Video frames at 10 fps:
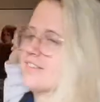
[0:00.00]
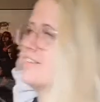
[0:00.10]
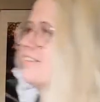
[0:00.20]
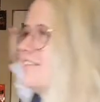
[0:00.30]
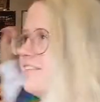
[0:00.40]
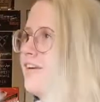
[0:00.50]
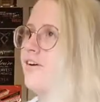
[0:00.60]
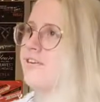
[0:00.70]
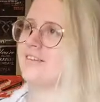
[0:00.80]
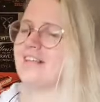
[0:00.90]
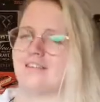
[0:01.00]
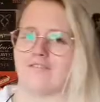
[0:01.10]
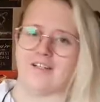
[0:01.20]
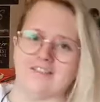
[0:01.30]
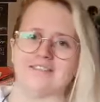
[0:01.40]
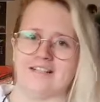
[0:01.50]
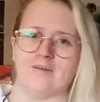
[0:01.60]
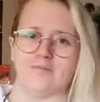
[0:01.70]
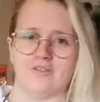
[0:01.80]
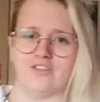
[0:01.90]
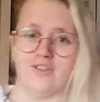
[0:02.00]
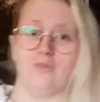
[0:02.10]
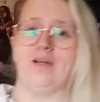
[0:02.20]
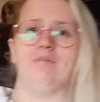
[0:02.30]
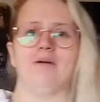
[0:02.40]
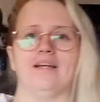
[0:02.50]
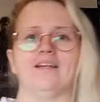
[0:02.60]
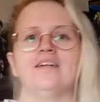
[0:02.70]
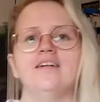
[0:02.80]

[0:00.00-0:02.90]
because there's a girl on like the front steps and she's weeping,